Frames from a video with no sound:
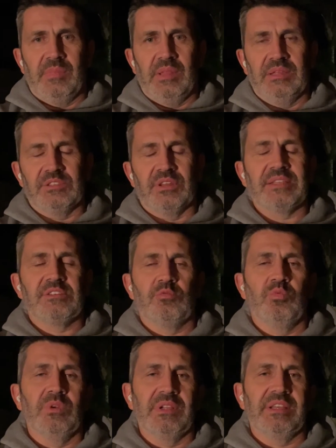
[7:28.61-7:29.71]
And so that's
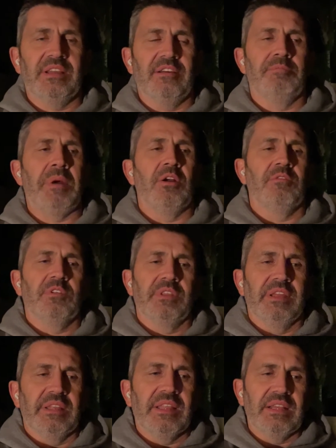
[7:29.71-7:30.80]
really a powerful
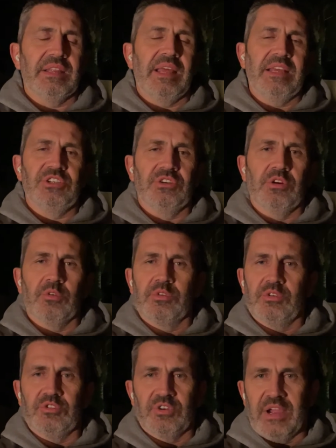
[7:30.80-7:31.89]
thing, that as you go
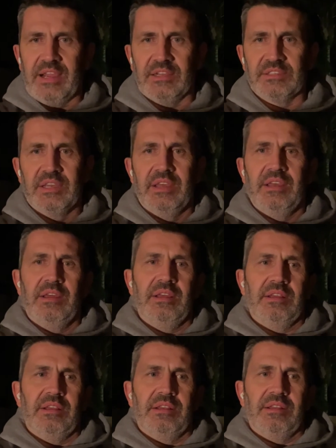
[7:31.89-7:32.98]
through trials,
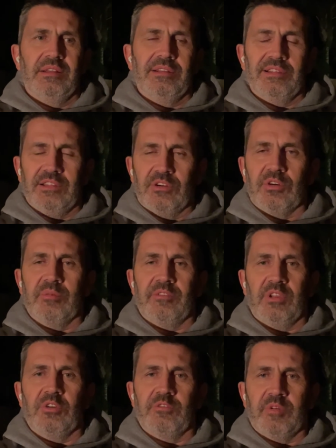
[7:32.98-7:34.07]

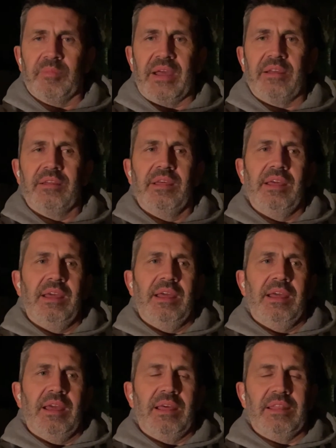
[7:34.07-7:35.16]
learn from that.
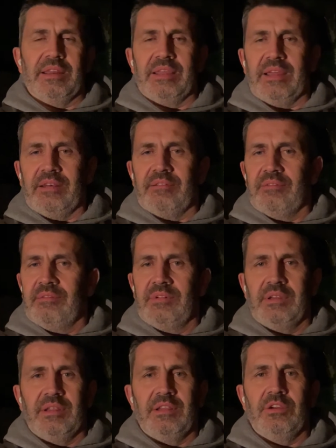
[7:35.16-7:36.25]
And then again,
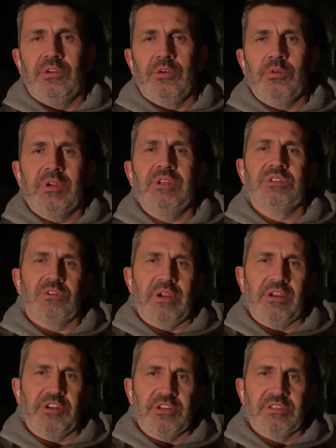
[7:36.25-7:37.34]
who are you
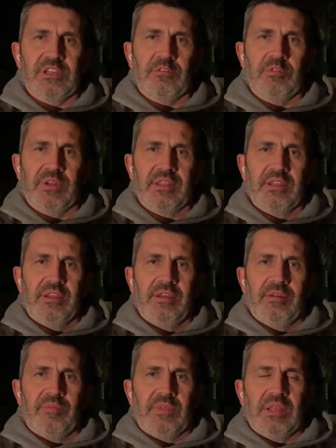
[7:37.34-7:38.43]
surrounding yourself with?
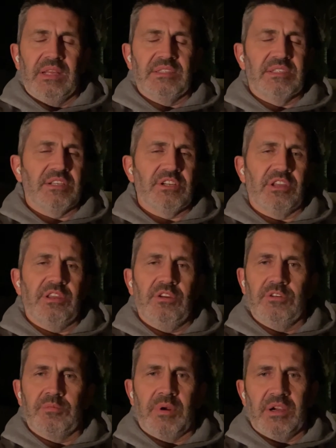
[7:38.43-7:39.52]
It's such a
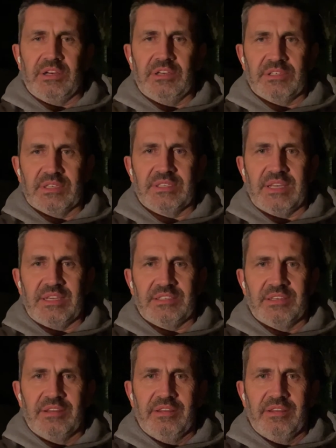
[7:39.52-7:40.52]
huge part of your success.